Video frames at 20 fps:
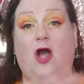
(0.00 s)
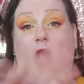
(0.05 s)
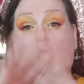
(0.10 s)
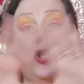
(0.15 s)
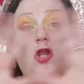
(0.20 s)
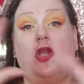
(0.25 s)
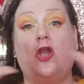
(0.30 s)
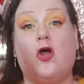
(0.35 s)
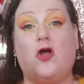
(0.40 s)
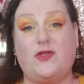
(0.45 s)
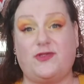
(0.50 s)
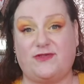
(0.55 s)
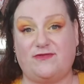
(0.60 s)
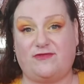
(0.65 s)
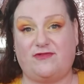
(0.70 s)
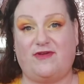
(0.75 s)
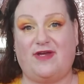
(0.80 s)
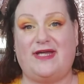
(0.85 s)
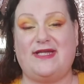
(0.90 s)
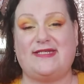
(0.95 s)
a lot of
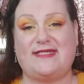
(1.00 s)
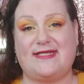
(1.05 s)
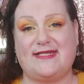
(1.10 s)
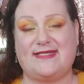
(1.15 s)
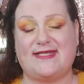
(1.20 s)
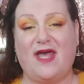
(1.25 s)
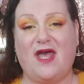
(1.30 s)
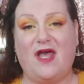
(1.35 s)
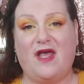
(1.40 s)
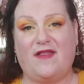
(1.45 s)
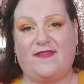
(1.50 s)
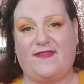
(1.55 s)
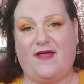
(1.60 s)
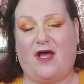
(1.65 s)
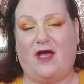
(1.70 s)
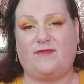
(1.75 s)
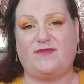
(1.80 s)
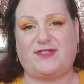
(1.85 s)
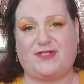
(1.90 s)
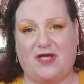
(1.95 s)
creators that
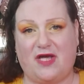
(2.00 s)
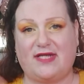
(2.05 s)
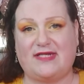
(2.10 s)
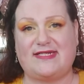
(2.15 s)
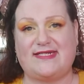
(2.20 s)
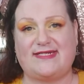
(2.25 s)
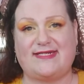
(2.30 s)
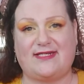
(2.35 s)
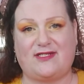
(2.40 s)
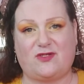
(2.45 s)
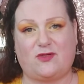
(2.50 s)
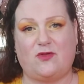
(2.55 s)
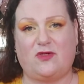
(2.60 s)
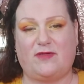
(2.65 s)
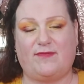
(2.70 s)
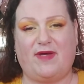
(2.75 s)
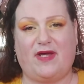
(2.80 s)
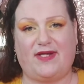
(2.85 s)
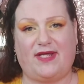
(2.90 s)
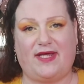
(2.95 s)
I'm starting to see talk
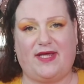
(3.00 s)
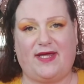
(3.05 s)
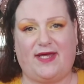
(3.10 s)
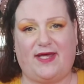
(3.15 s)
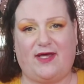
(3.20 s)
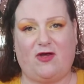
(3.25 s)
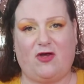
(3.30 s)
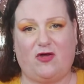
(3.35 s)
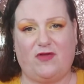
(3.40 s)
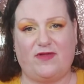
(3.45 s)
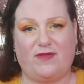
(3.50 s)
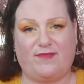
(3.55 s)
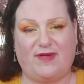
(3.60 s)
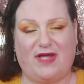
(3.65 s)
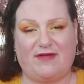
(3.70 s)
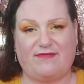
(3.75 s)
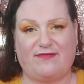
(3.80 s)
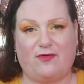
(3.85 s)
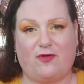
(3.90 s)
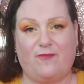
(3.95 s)
about it here on the
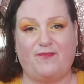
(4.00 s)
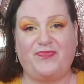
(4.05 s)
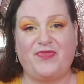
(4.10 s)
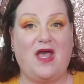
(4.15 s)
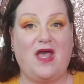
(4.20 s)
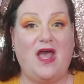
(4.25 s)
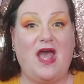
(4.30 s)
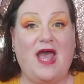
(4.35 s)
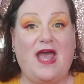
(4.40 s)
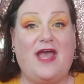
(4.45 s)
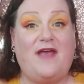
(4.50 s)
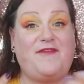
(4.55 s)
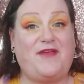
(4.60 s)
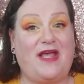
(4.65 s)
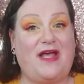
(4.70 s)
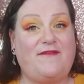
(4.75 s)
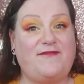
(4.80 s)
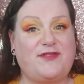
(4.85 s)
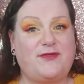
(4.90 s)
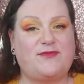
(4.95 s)
platform. If you
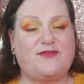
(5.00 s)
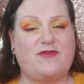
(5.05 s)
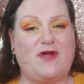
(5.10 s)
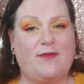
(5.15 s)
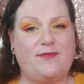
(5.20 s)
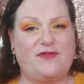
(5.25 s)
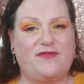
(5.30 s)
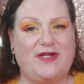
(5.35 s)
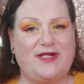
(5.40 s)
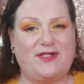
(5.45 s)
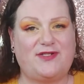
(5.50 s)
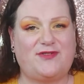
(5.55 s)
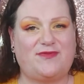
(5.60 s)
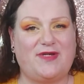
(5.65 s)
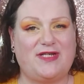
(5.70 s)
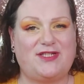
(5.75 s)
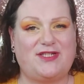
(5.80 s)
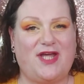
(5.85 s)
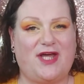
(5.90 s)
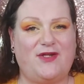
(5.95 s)
have subscribed already to
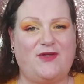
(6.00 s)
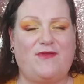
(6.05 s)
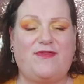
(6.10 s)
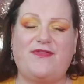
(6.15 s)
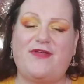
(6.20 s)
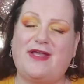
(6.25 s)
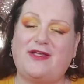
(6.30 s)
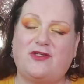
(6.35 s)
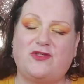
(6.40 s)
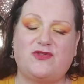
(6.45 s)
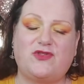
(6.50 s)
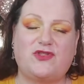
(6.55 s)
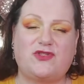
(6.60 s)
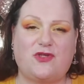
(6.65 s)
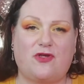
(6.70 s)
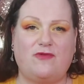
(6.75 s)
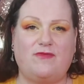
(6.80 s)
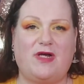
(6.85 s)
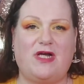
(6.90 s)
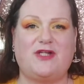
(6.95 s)
my channel, thank you
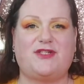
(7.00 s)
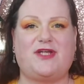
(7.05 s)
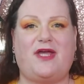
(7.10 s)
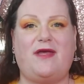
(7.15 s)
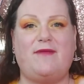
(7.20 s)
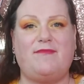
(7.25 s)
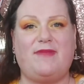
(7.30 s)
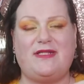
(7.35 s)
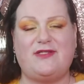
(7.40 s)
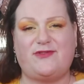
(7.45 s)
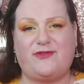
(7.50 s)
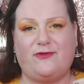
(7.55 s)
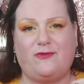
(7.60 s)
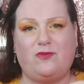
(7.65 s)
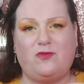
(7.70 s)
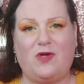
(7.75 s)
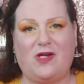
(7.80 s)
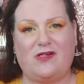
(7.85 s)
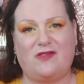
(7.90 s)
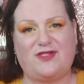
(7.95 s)
so much. It means the
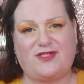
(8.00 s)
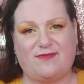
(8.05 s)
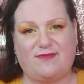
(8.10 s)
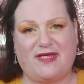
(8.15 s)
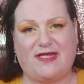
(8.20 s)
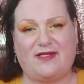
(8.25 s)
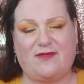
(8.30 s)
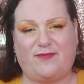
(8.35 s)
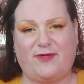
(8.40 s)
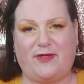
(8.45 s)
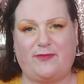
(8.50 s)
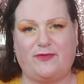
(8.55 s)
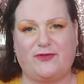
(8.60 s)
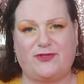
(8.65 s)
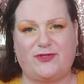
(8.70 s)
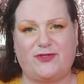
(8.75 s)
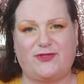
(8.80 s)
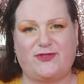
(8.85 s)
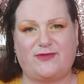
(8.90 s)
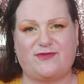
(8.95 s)
world to me that people
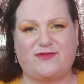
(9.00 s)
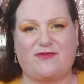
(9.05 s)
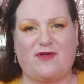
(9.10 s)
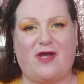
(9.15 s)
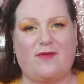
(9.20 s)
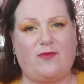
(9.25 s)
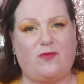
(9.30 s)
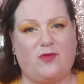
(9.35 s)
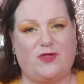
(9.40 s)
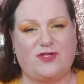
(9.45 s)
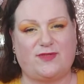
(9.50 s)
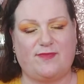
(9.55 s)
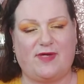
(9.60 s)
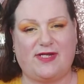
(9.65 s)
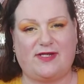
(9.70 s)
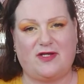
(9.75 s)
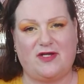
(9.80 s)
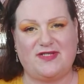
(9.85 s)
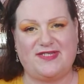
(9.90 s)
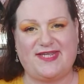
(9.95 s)
do subscribe and watch my
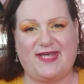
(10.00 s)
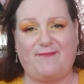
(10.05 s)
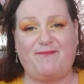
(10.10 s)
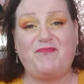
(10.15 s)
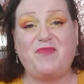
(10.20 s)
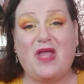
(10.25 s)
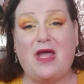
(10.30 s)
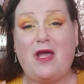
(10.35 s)
content.